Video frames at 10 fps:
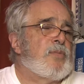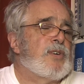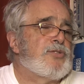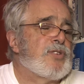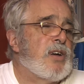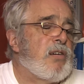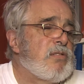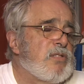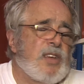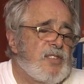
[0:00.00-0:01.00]
Montreal,
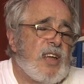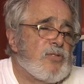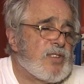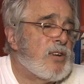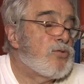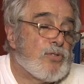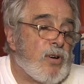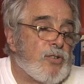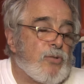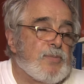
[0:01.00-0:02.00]
in downtown
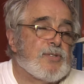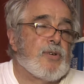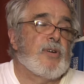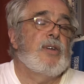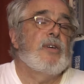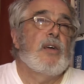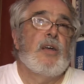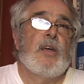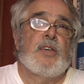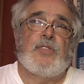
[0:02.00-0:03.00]
Toronto, I'm sorry.
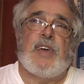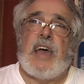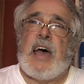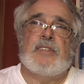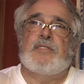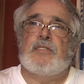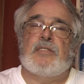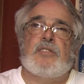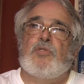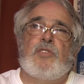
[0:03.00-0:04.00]
They had
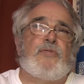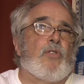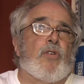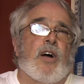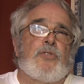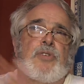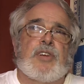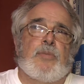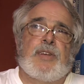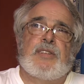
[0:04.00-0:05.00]
the 400
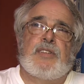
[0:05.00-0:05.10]
coming